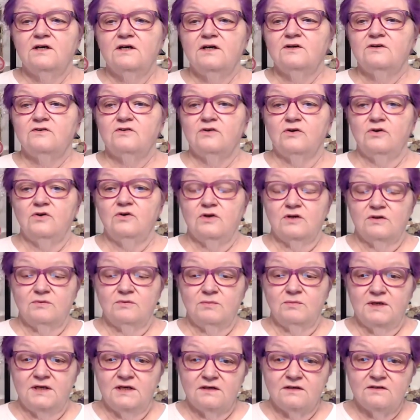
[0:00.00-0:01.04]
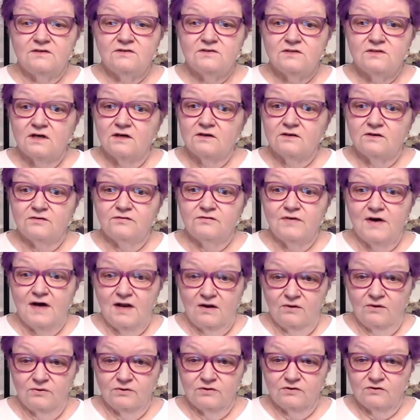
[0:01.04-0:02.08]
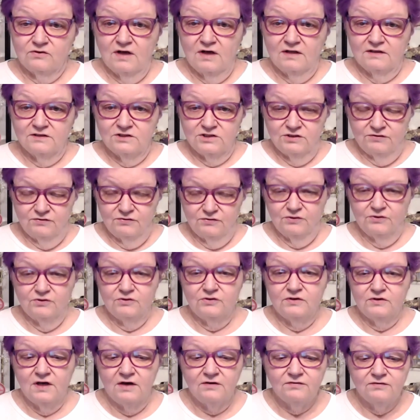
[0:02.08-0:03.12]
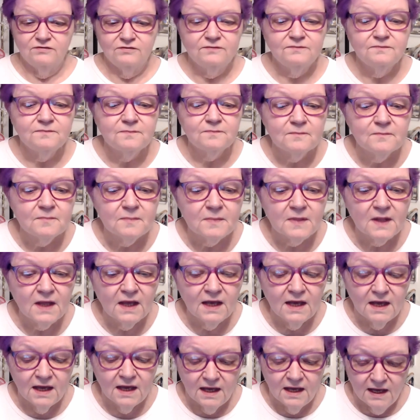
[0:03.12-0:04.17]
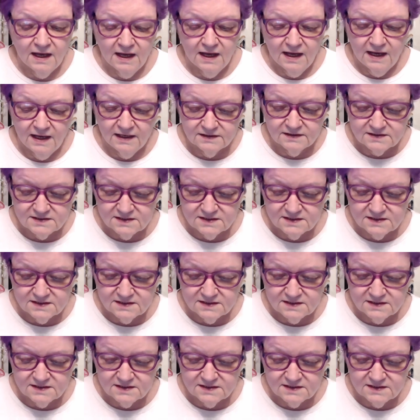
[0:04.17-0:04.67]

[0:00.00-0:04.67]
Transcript: so you can begin to start to follow astrology for yourself. And